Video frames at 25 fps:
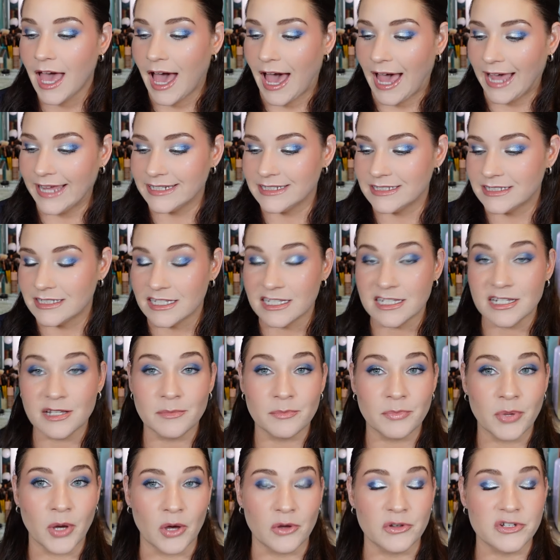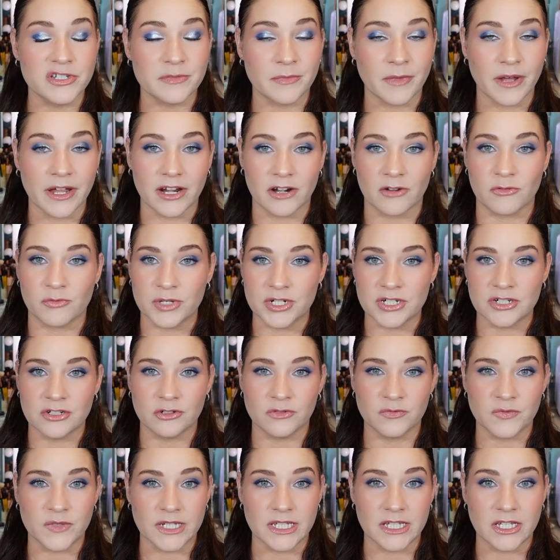I did post my original
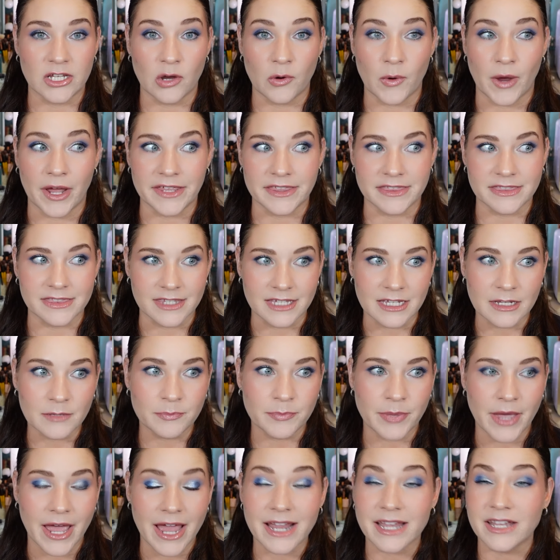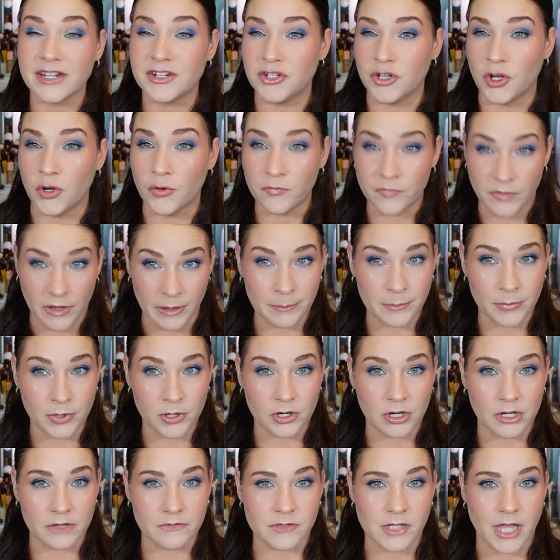video, I think back in November
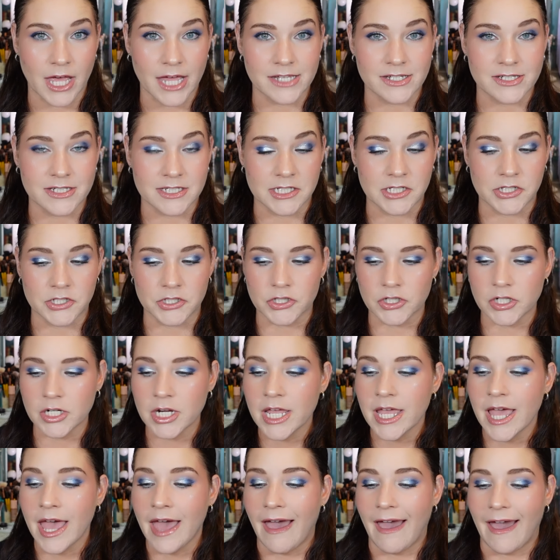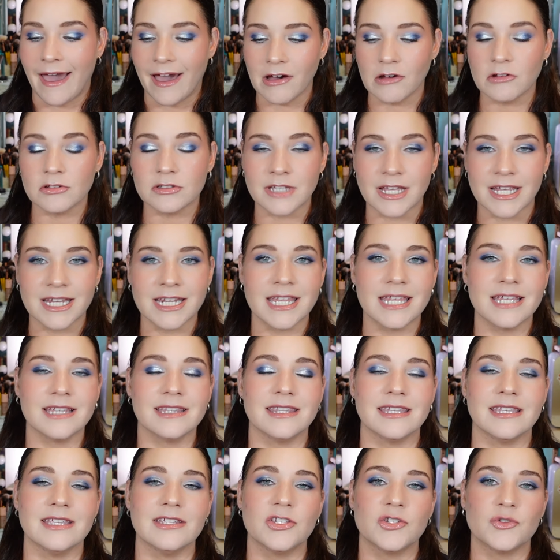of last year, outlining
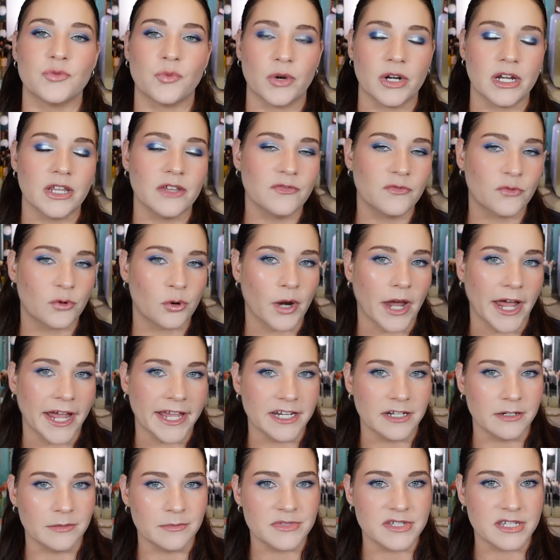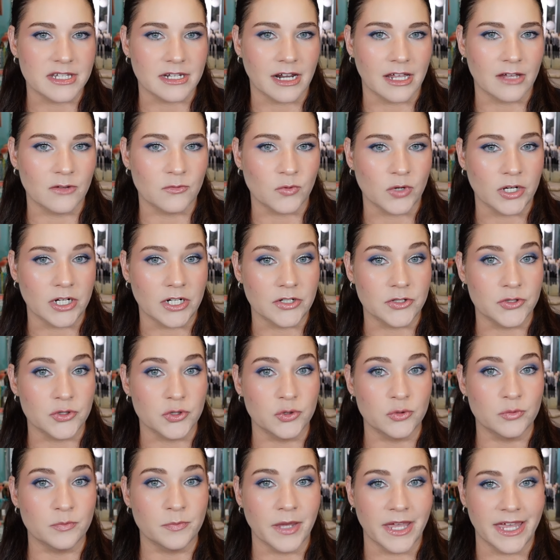the 24 items that I wanted
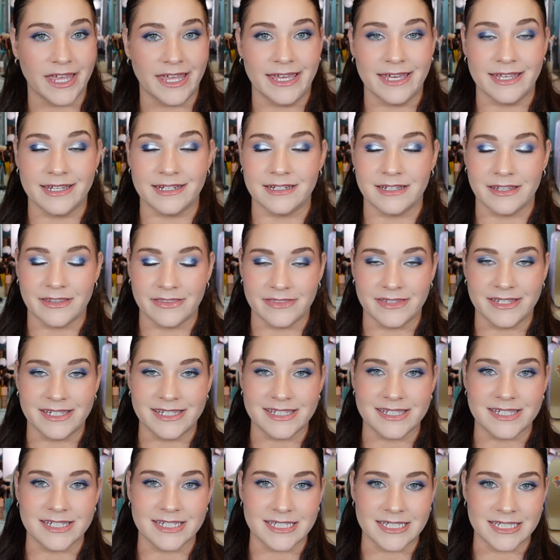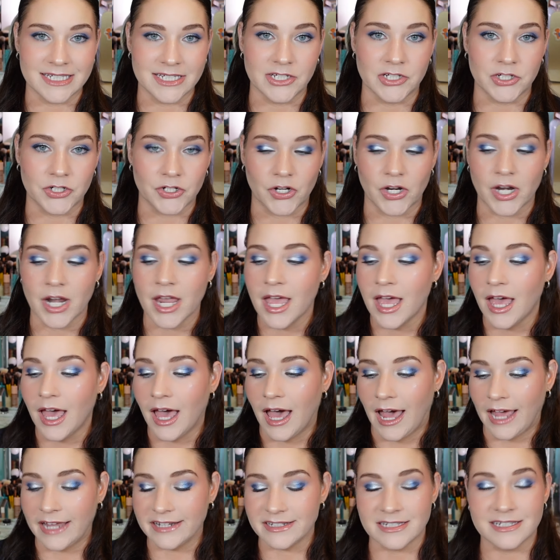to pan this year.
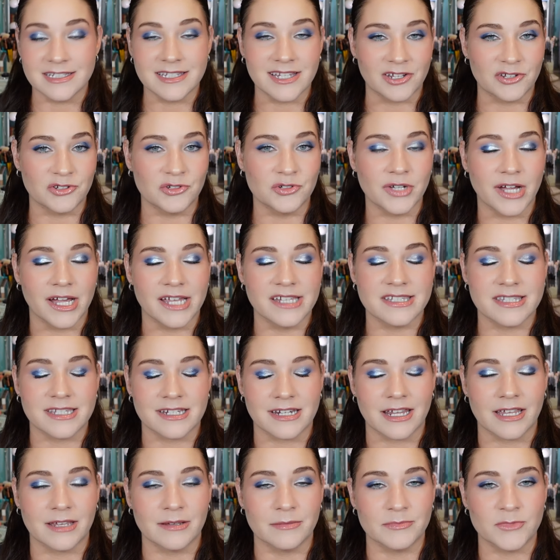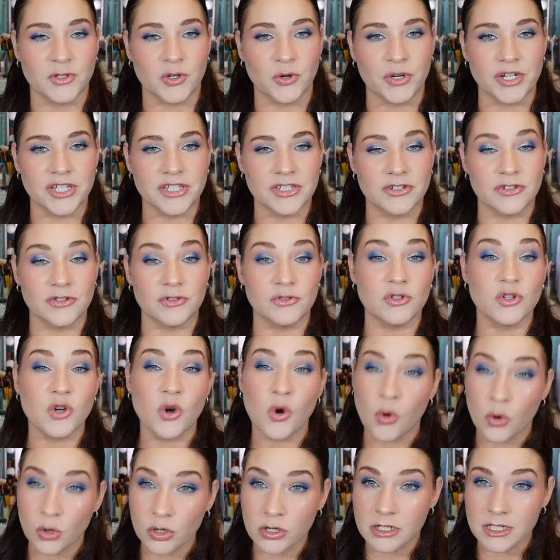I did tell you guys that I am going to do
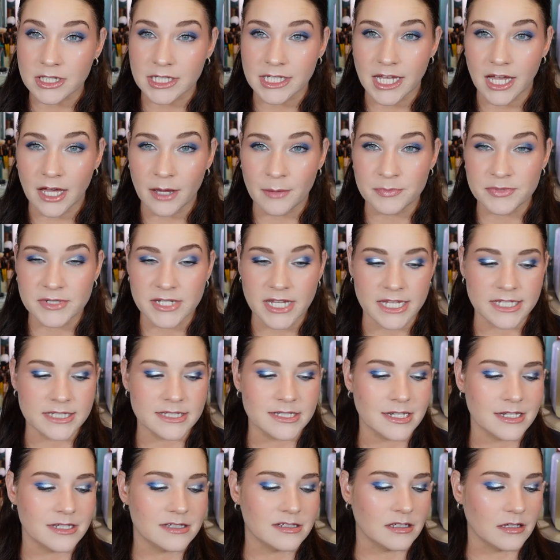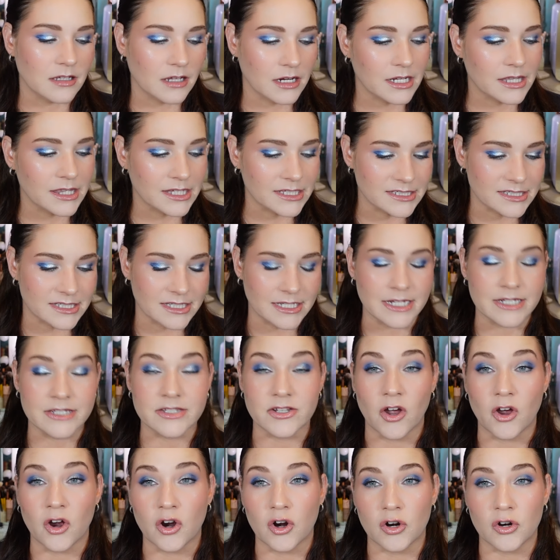quarterly updates because a lot of these things
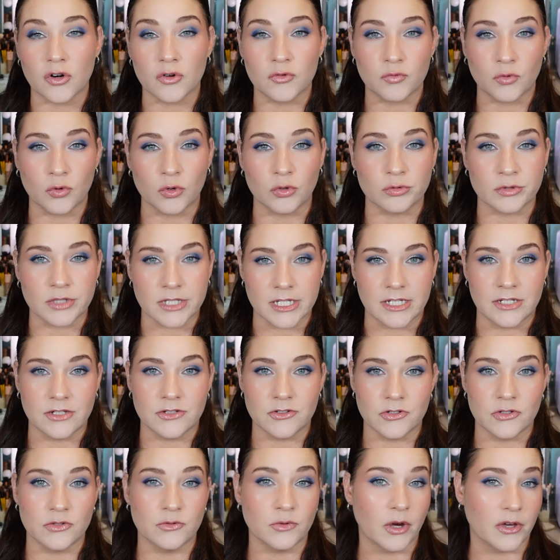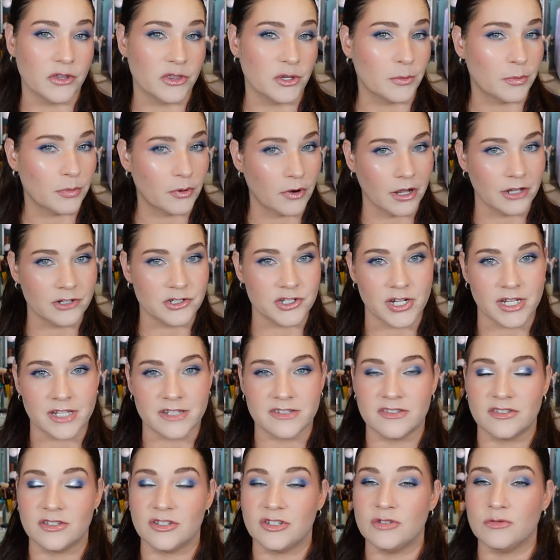are rolled into other projects,
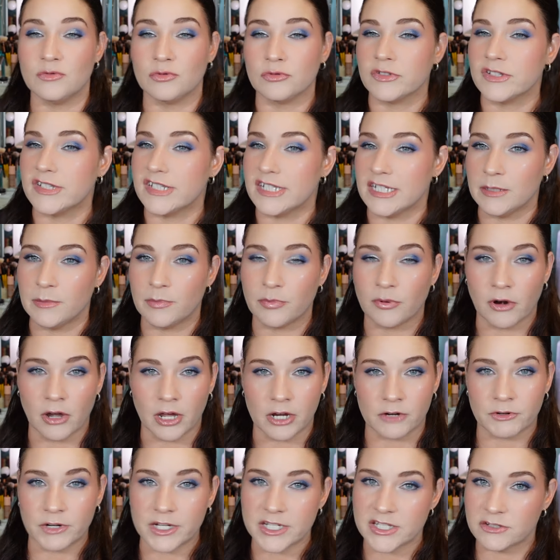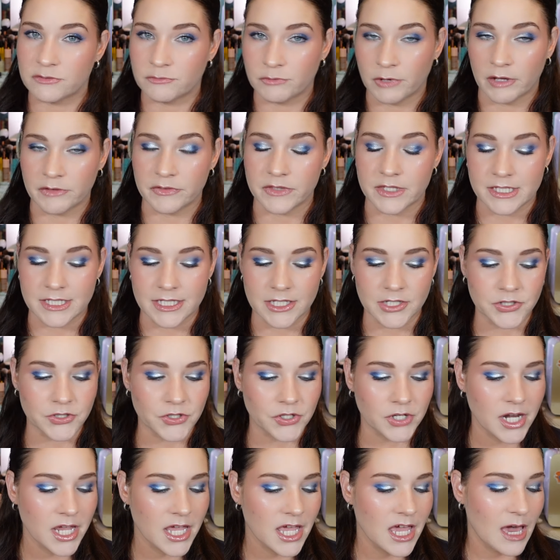so you will see progress throughout the
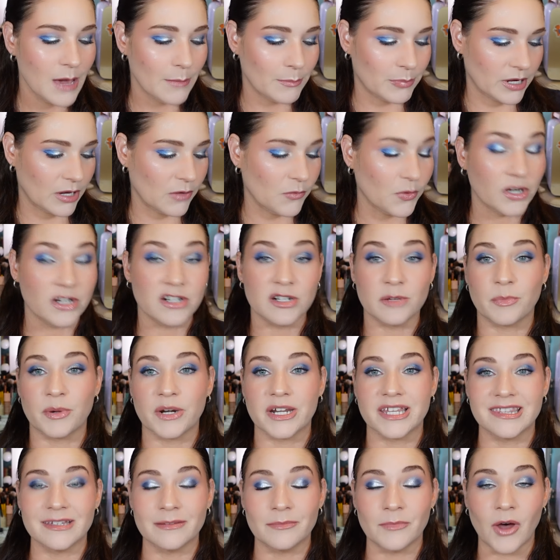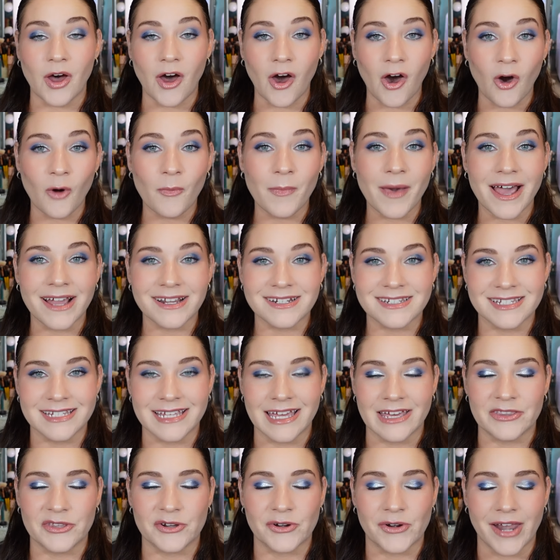year, but I wanted to bring them all back
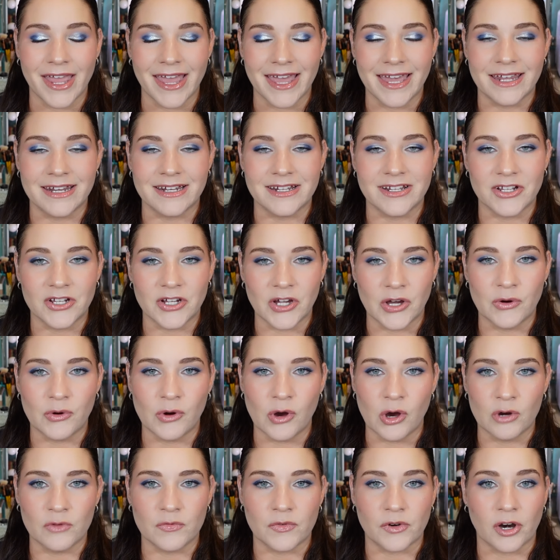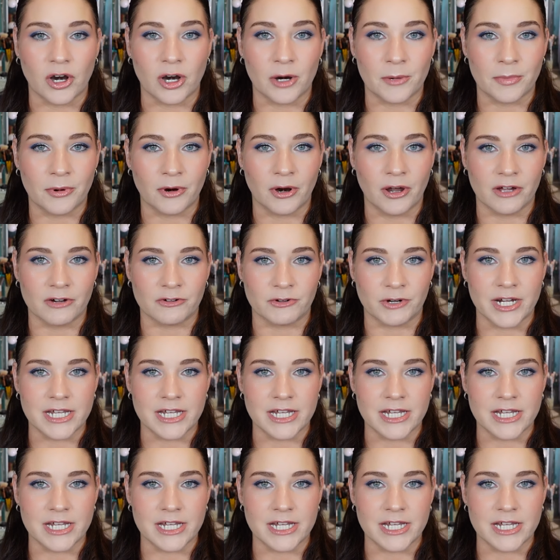together and go over our progress